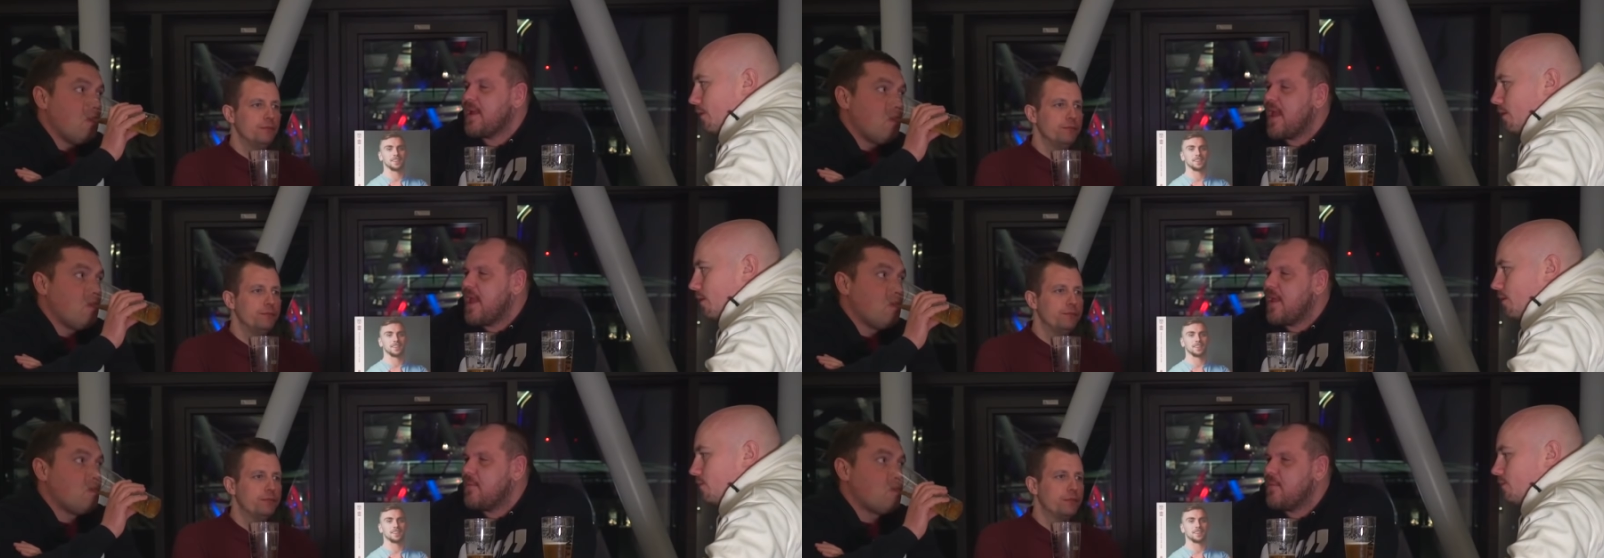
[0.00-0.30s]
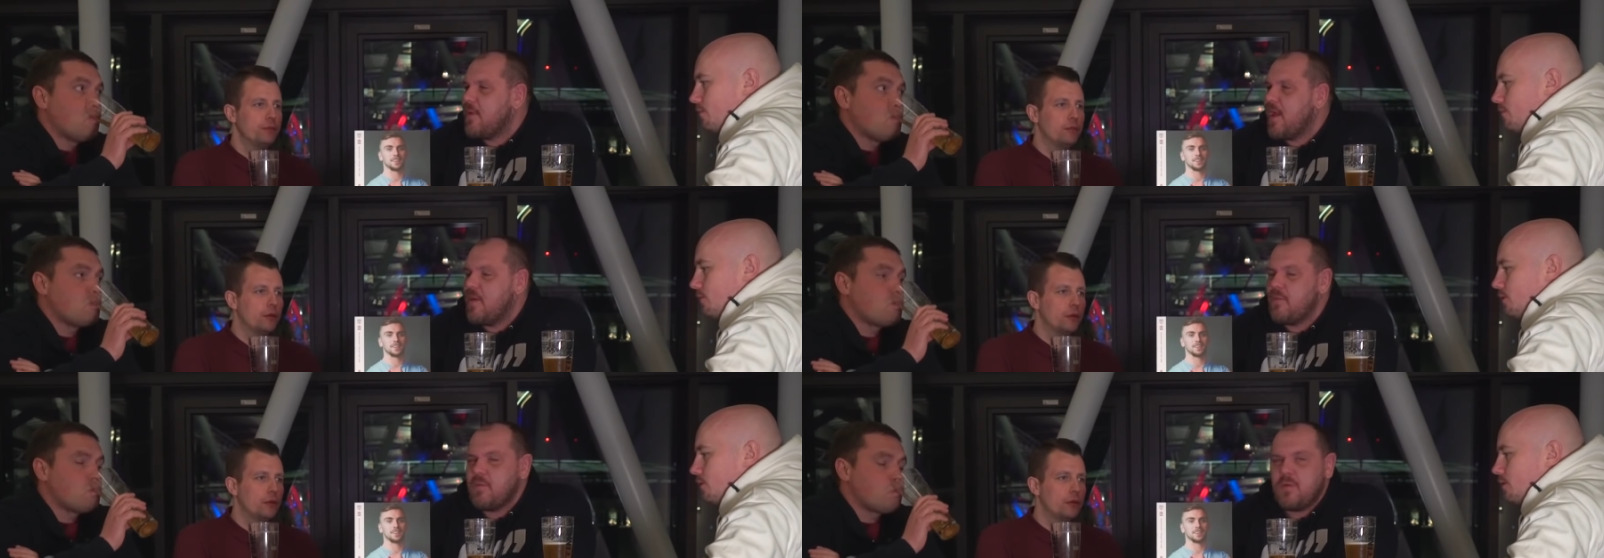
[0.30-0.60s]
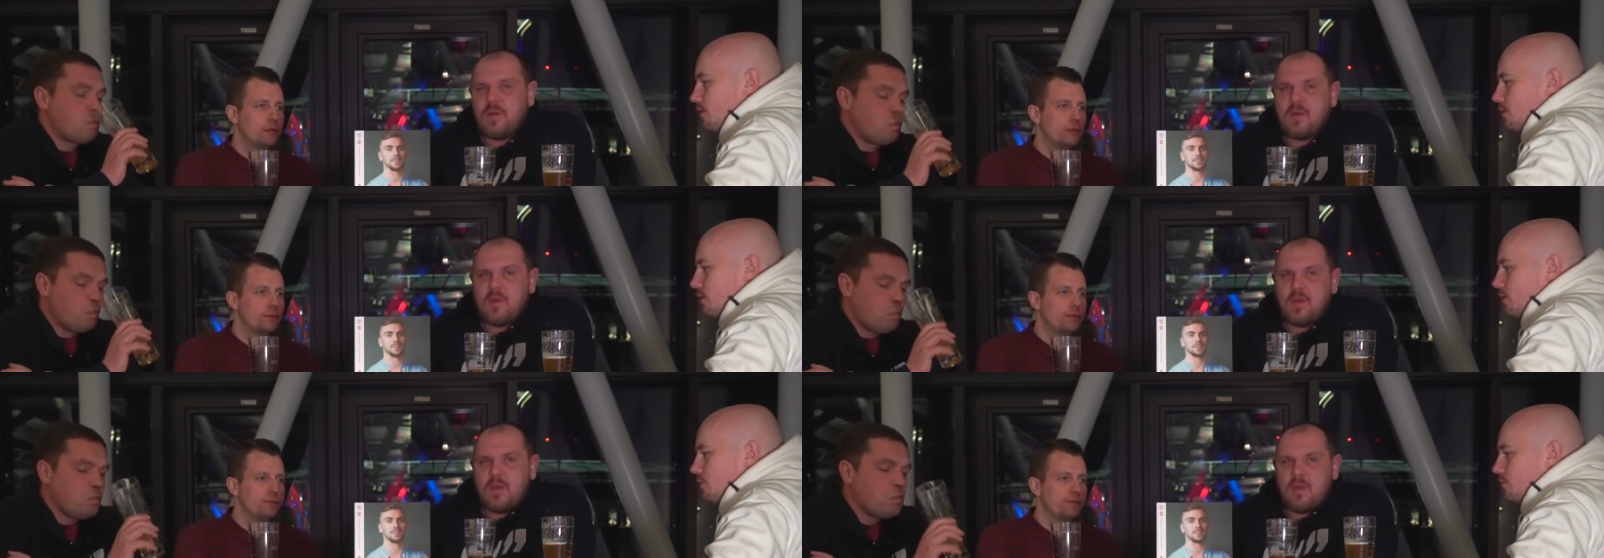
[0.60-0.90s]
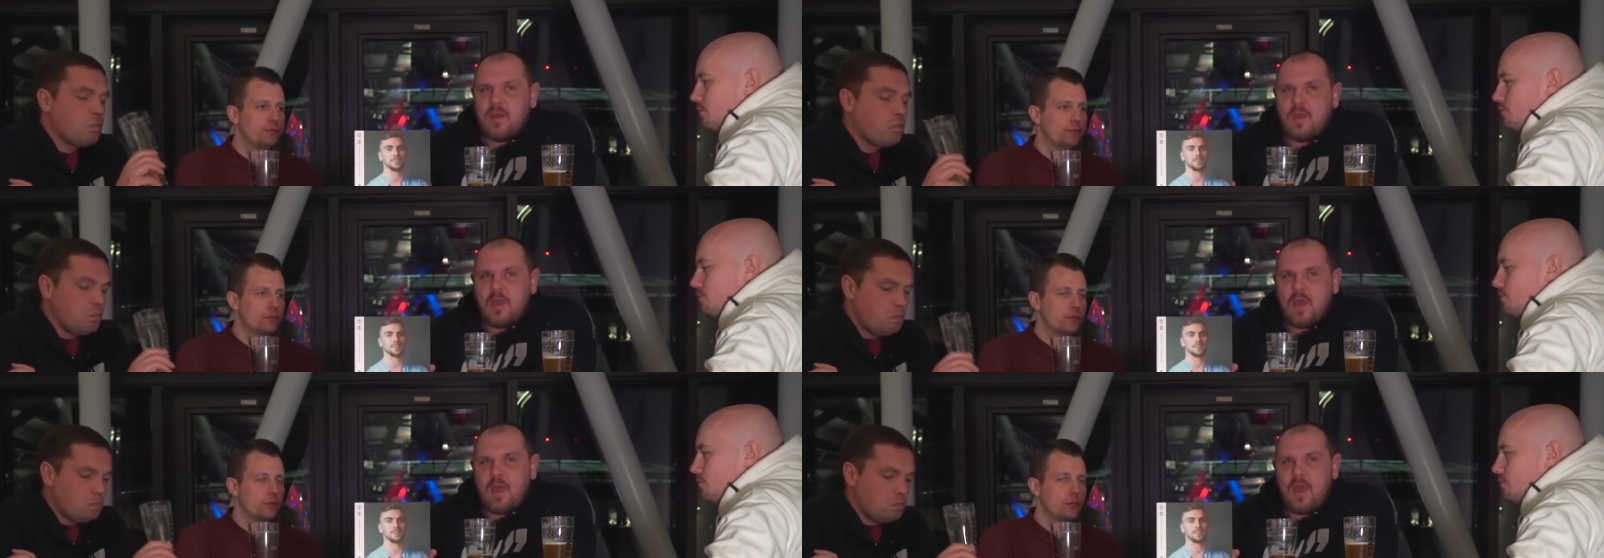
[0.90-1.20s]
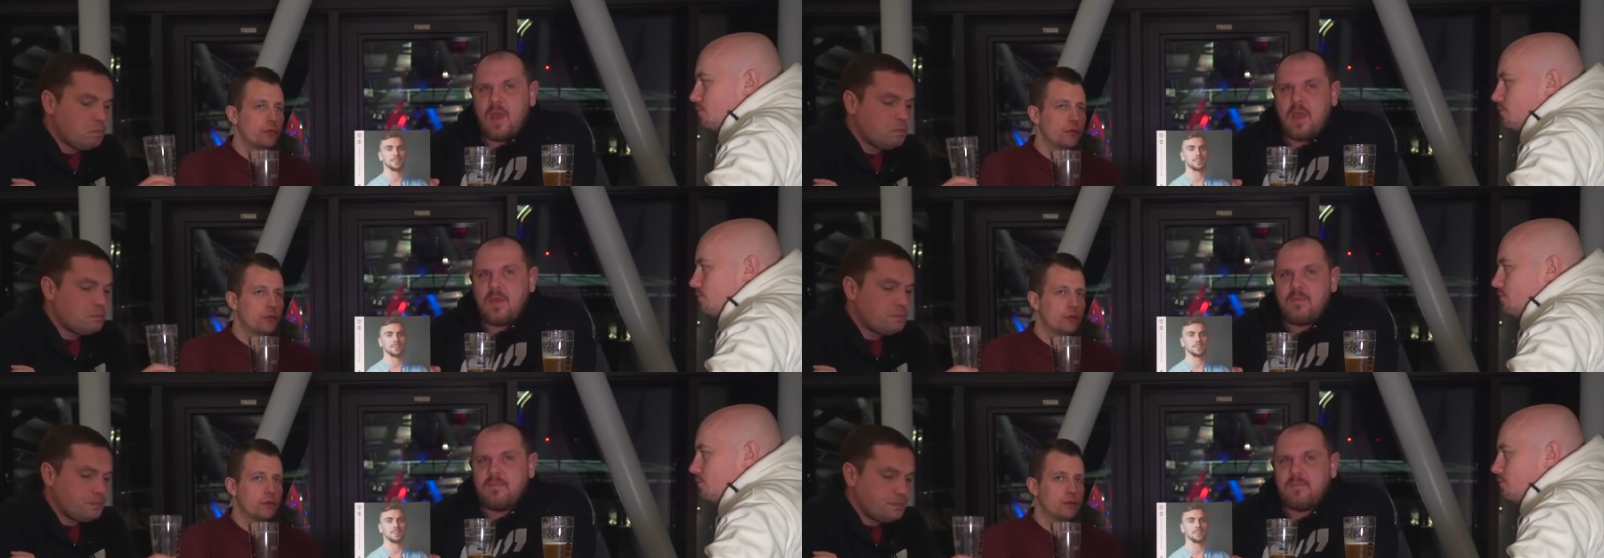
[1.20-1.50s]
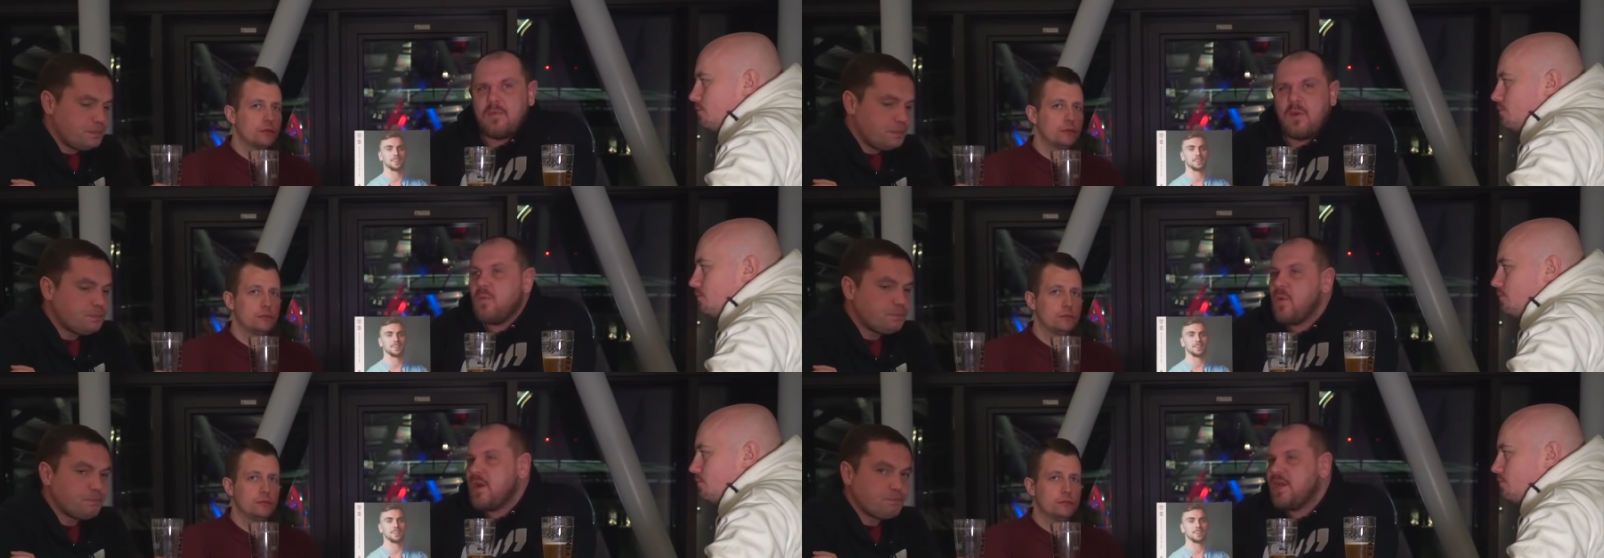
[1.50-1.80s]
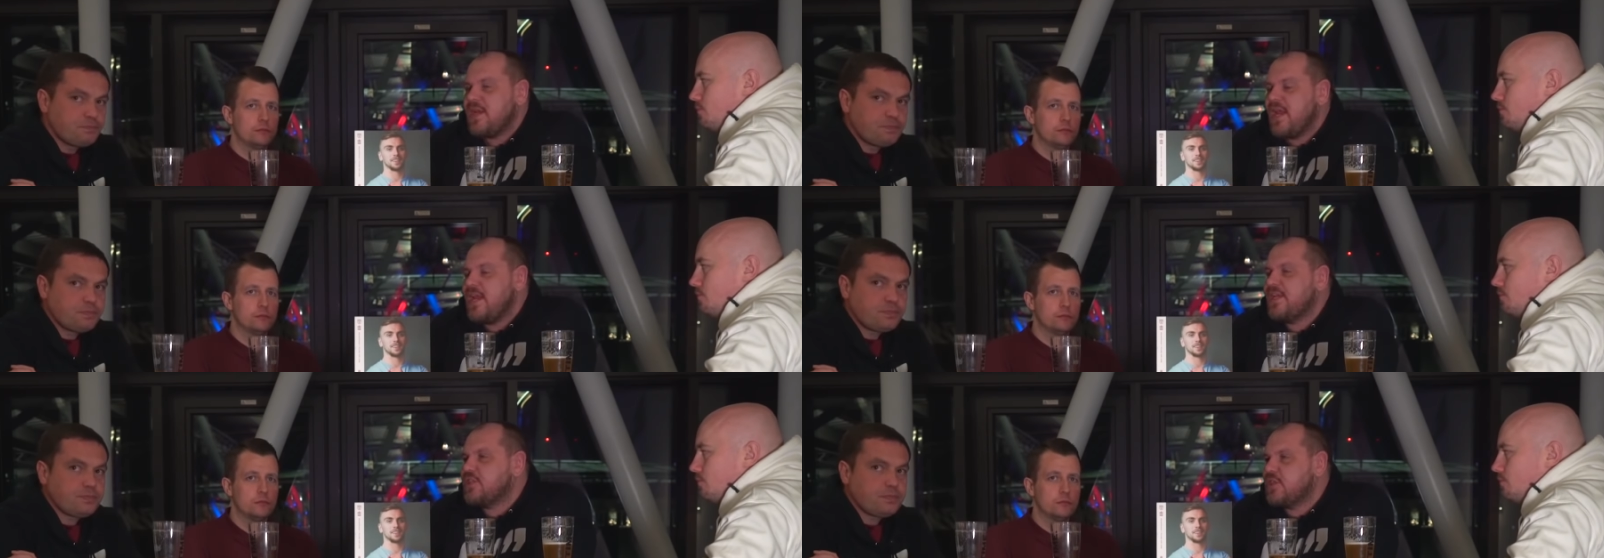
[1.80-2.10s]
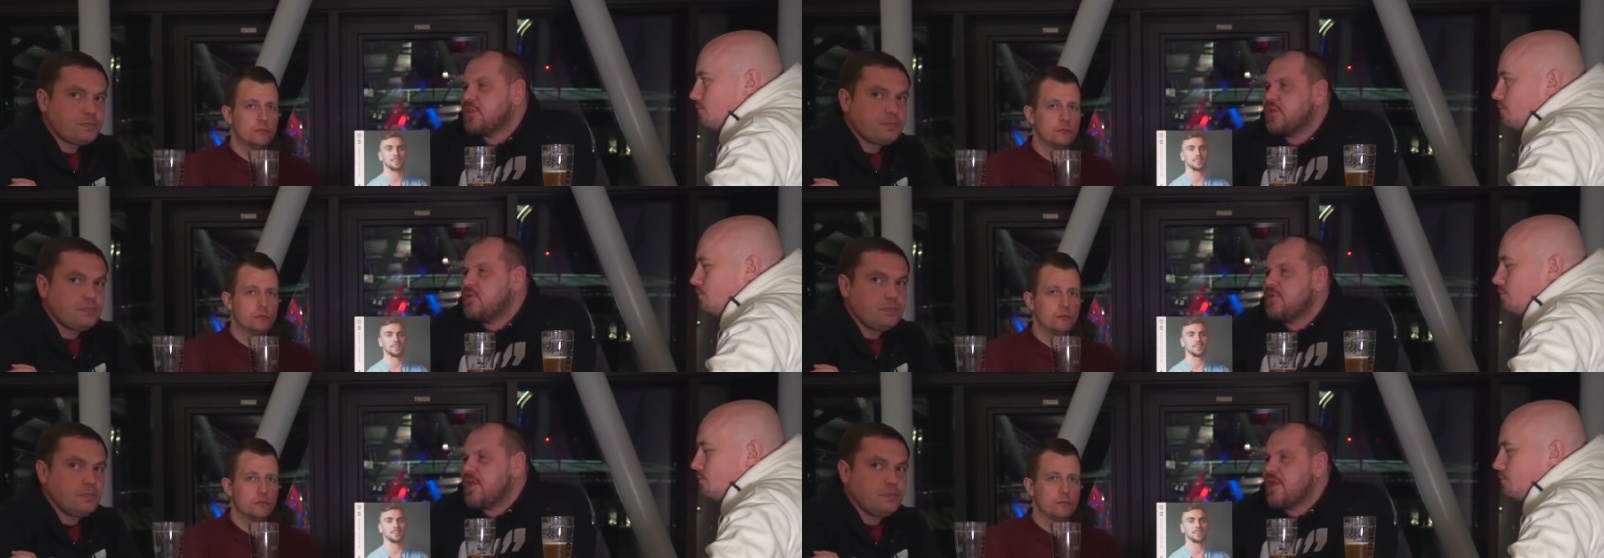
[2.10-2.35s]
Speaker 1: playing well. Um, we need to